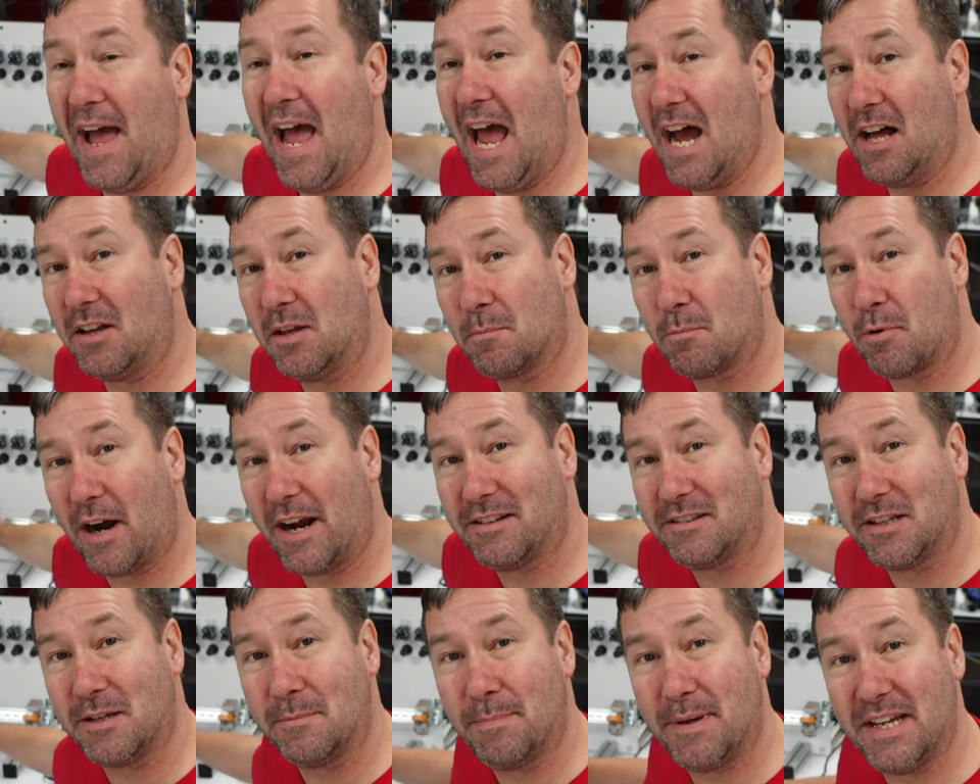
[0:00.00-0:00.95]
Allen
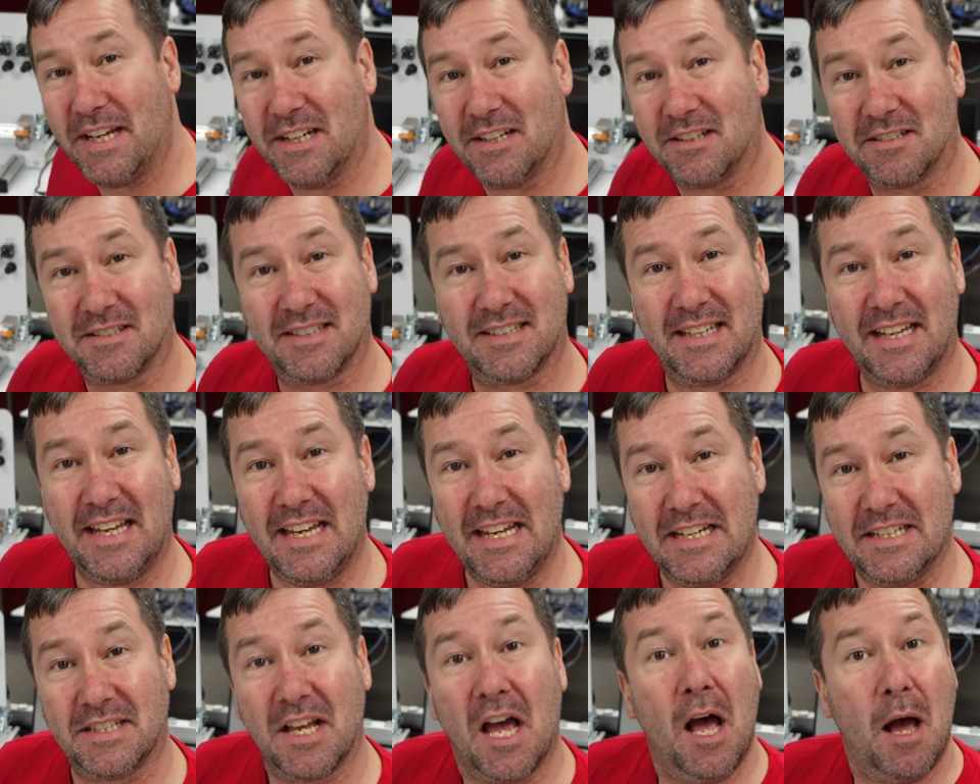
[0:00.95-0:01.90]
Bradley P L
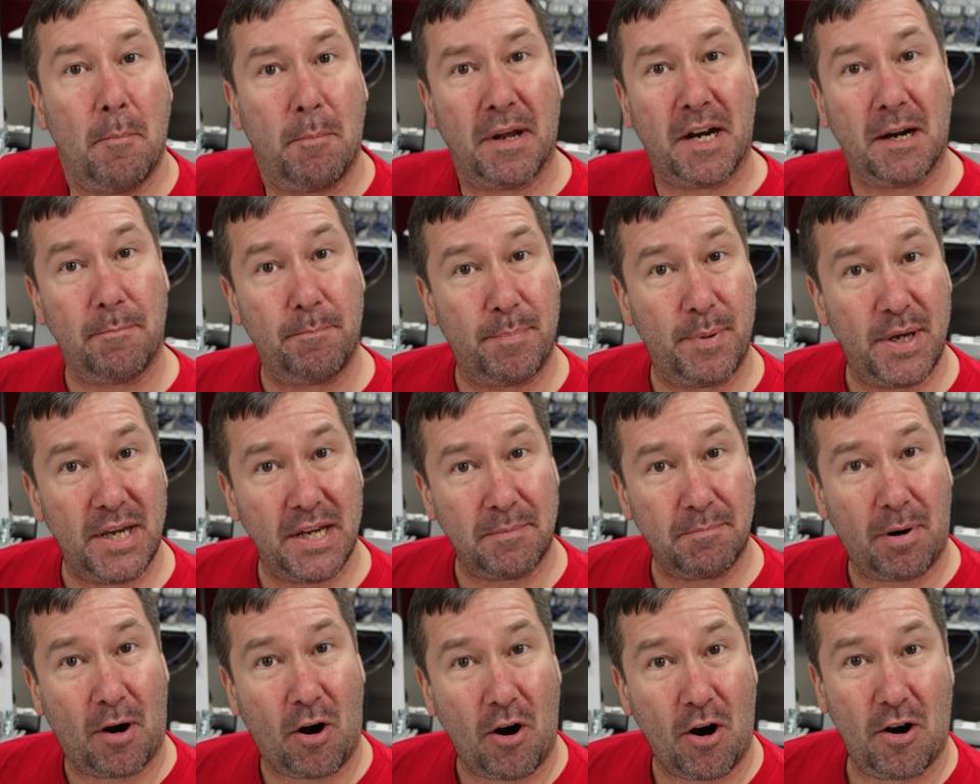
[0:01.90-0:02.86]
Cs, but a
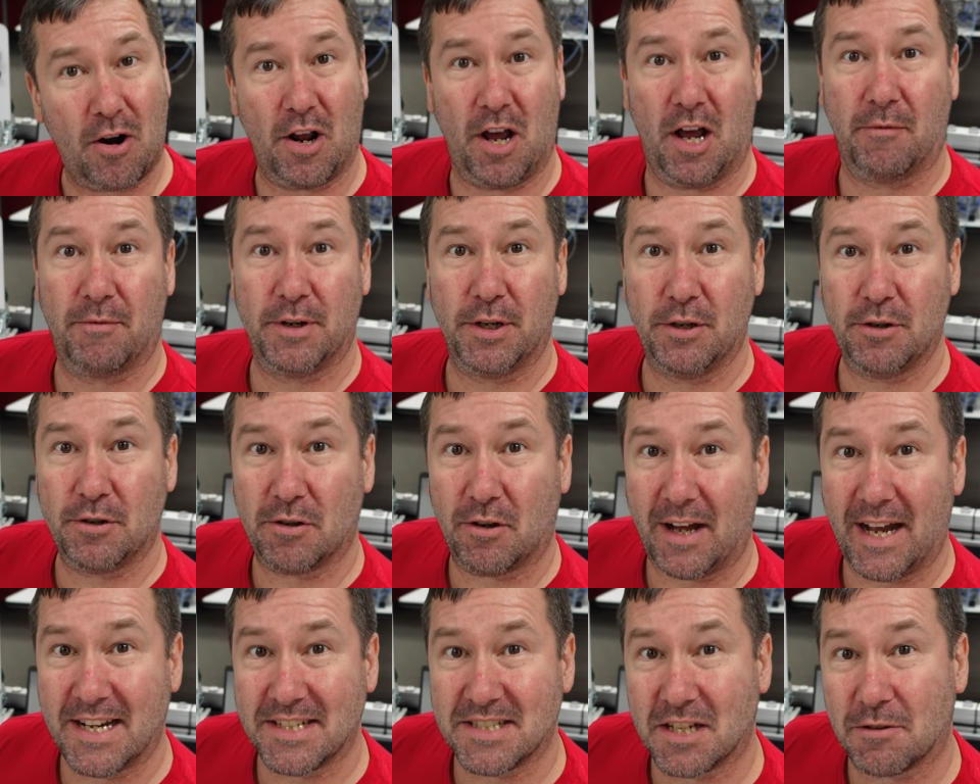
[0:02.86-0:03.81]
big part of a new
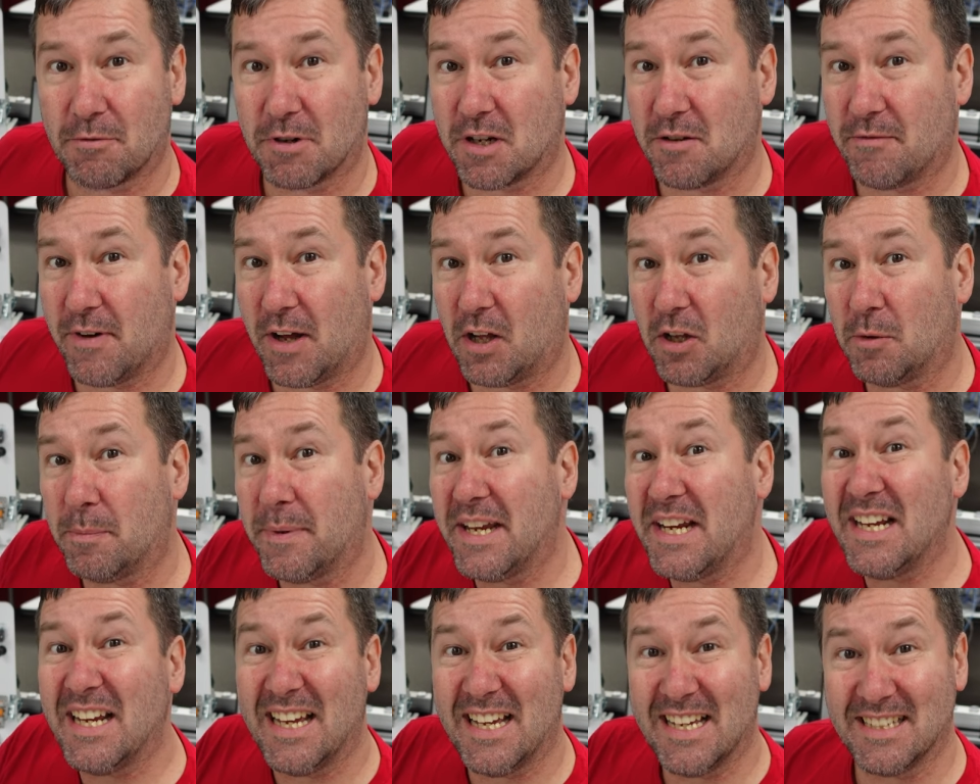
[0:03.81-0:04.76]
class that we're
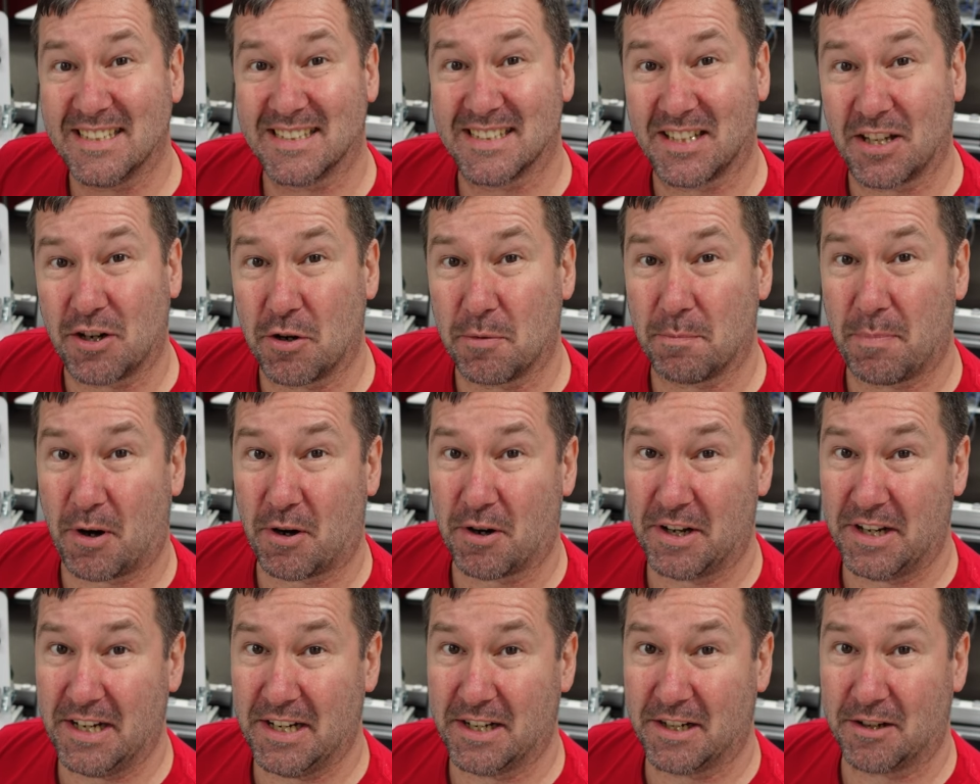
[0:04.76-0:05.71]
developing is
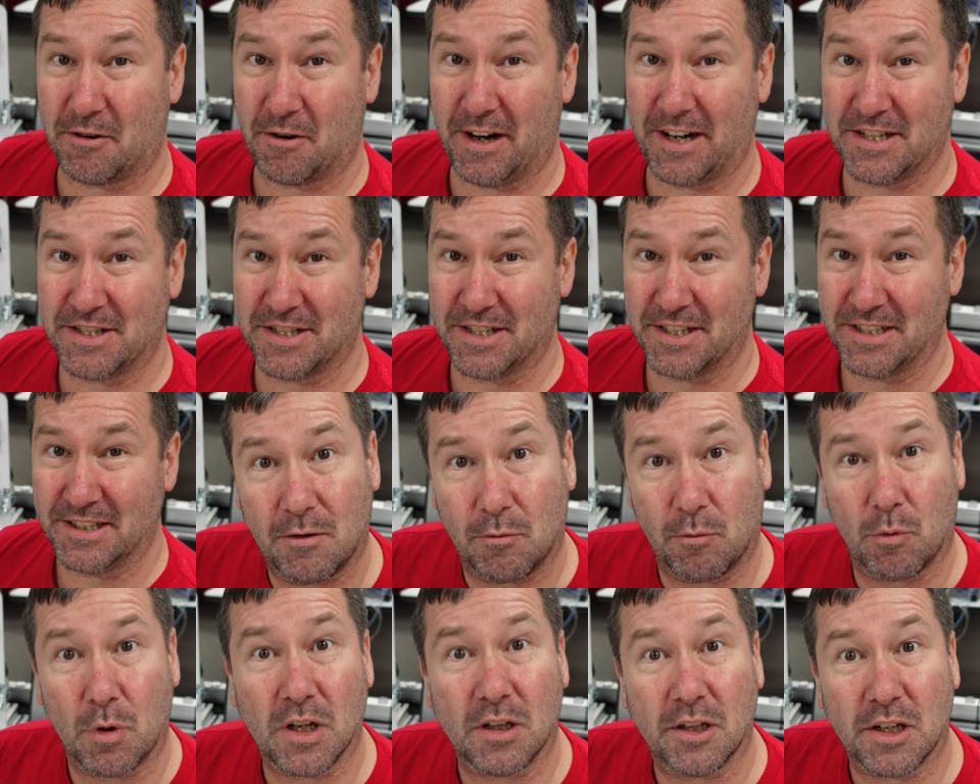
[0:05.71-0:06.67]
third-party integration.
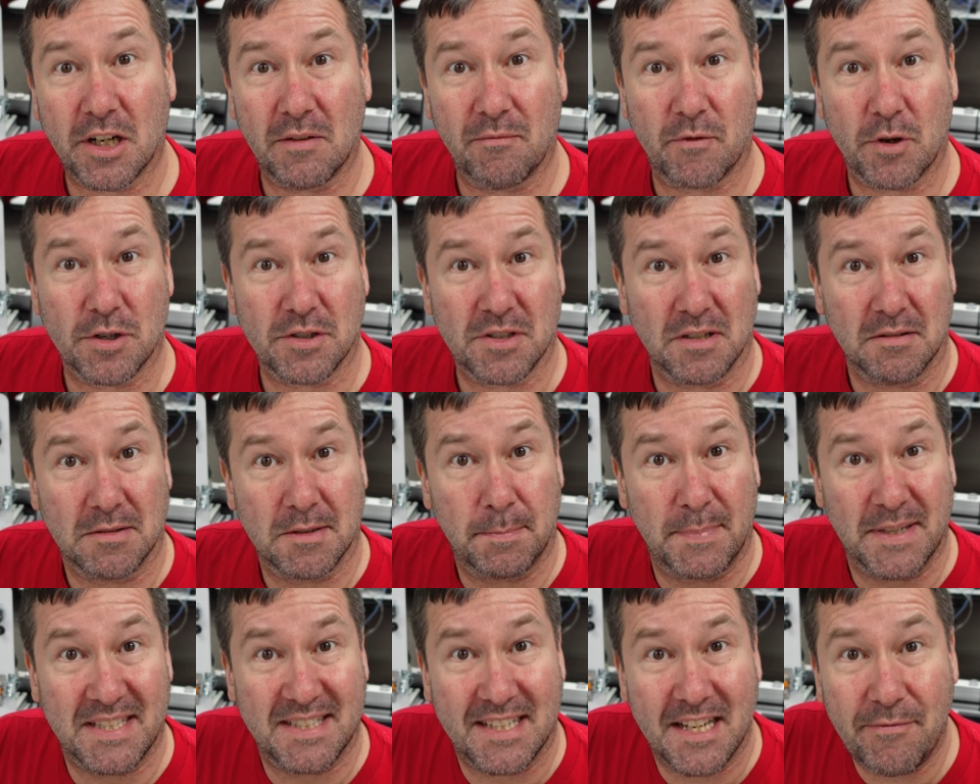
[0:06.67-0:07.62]
We're looking for some
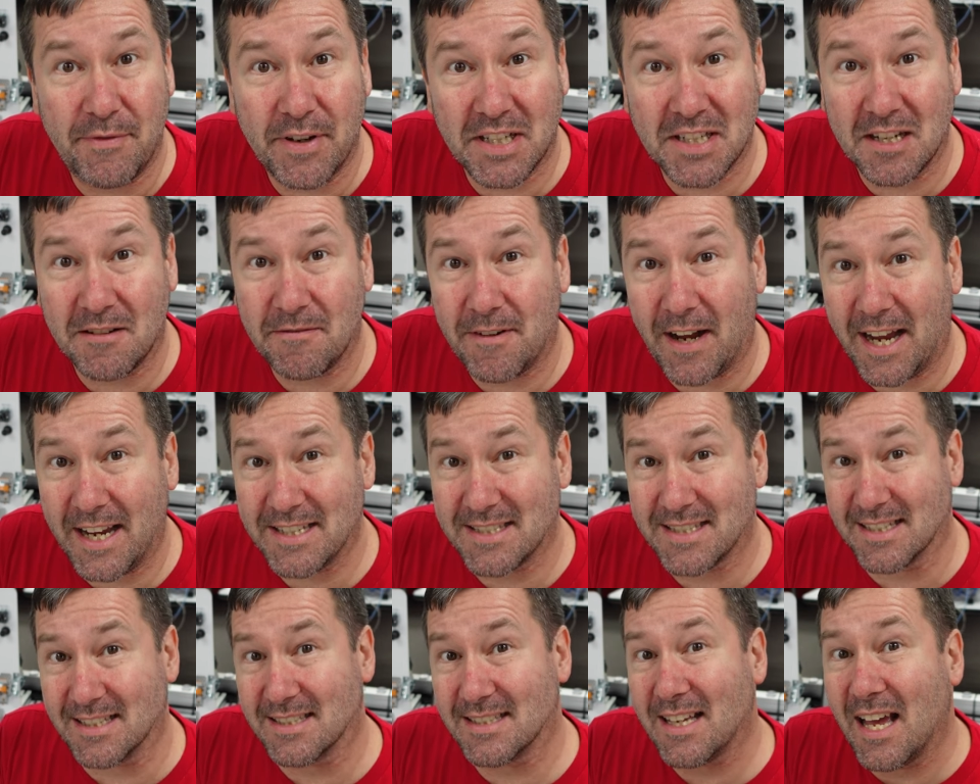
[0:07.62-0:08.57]
specific
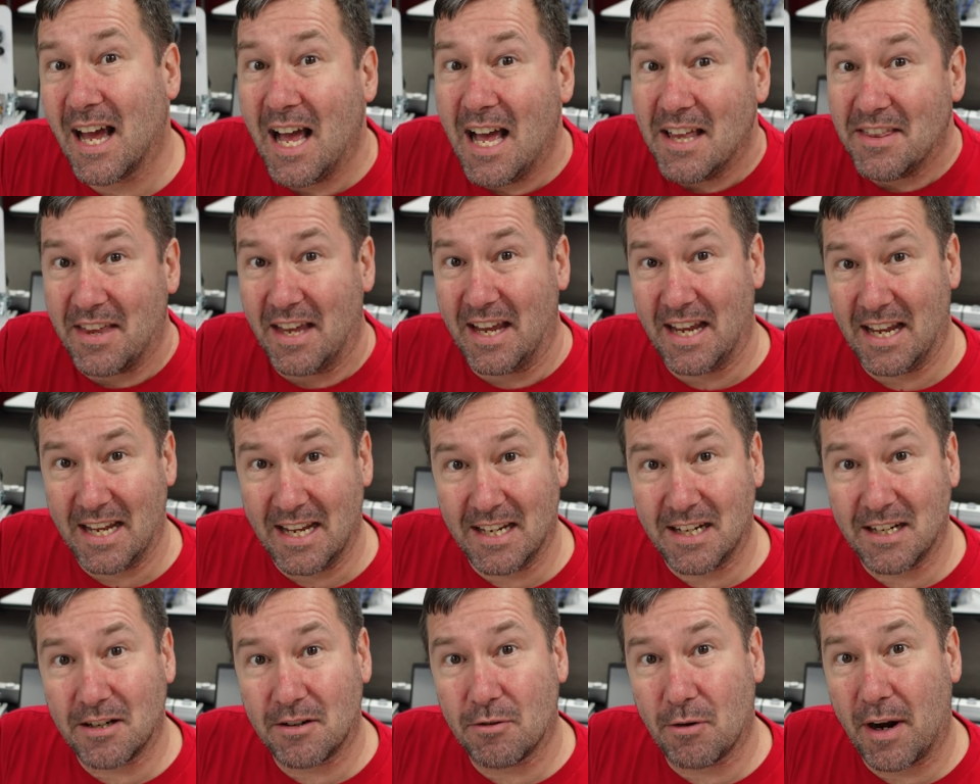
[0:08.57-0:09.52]
devices that
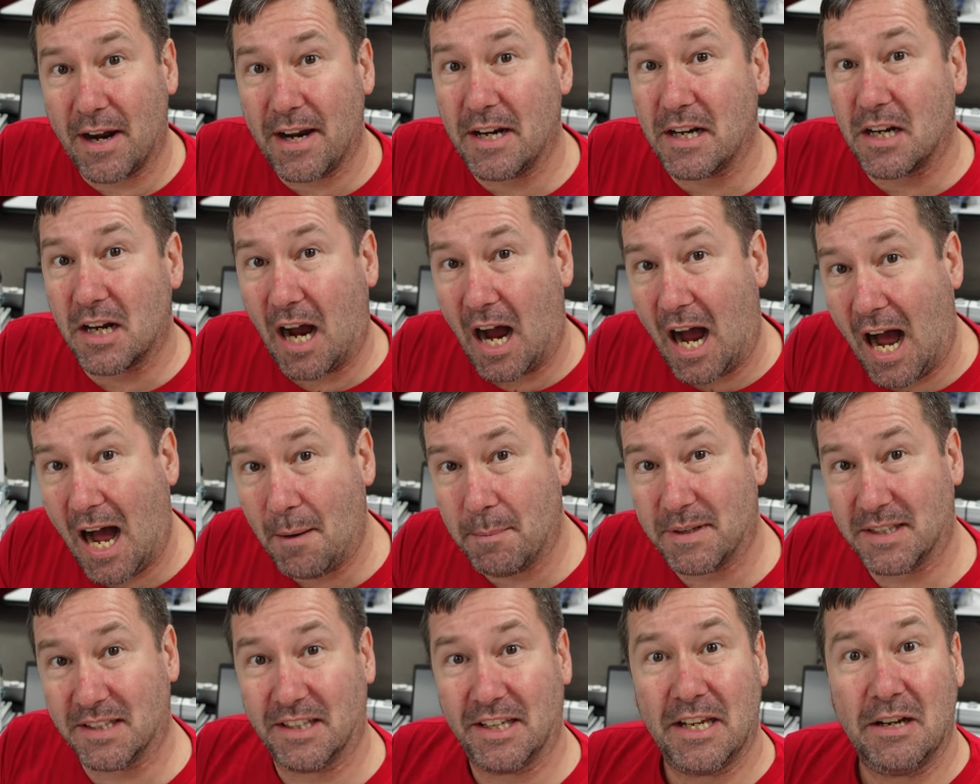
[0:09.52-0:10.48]
integrate
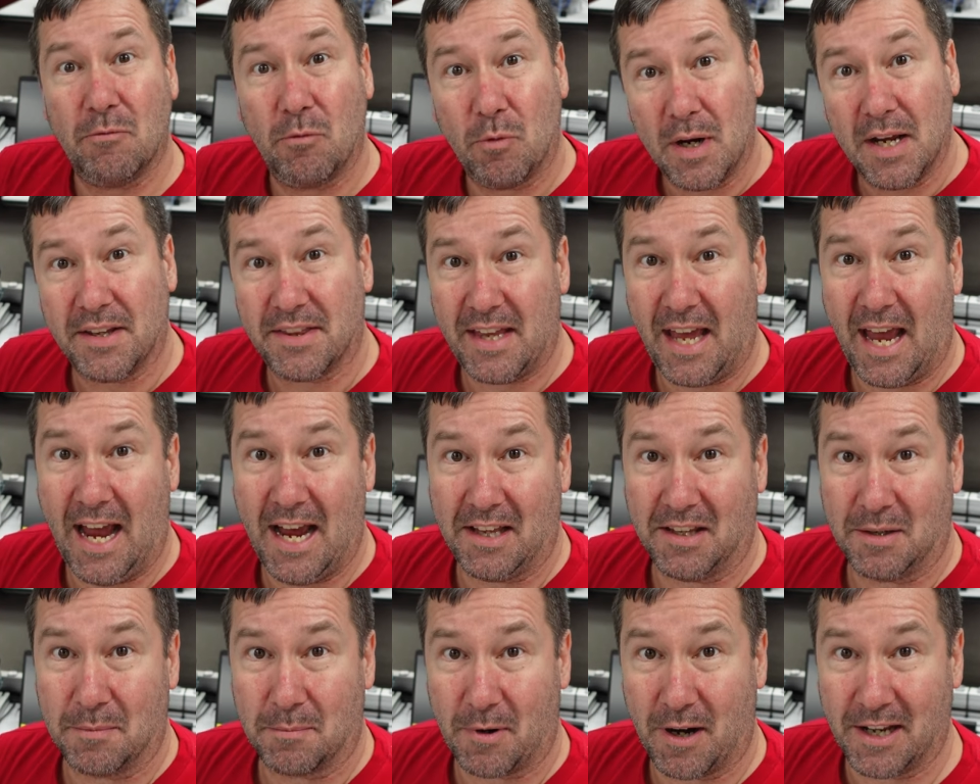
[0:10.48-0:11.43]
commonly with
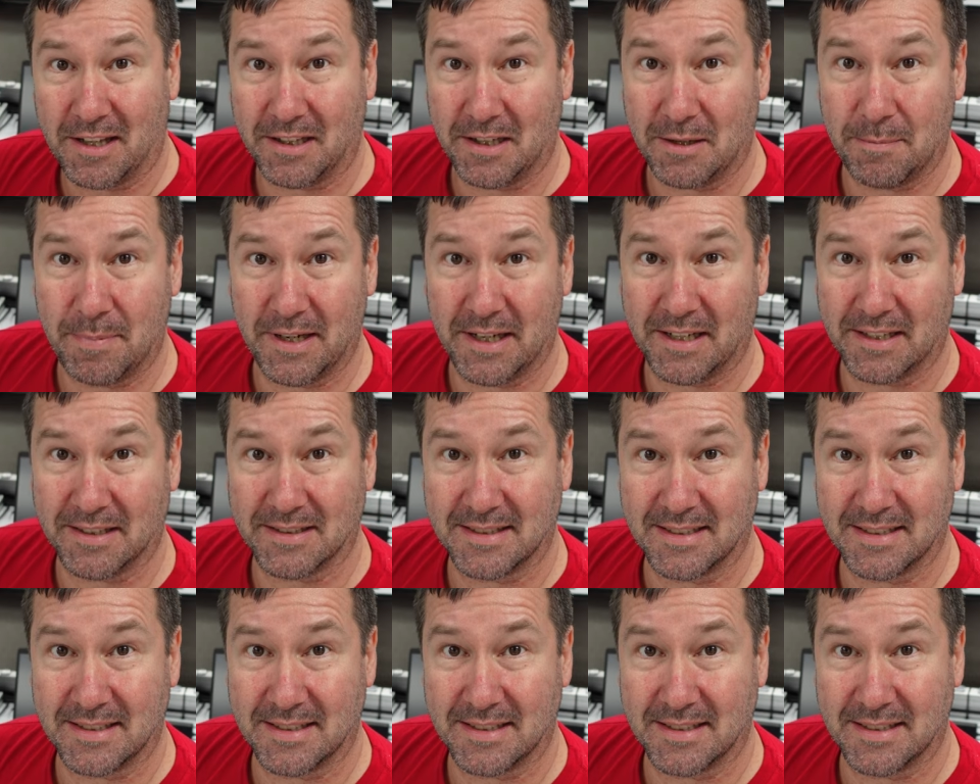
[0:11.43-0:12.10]
Allen Bradley P L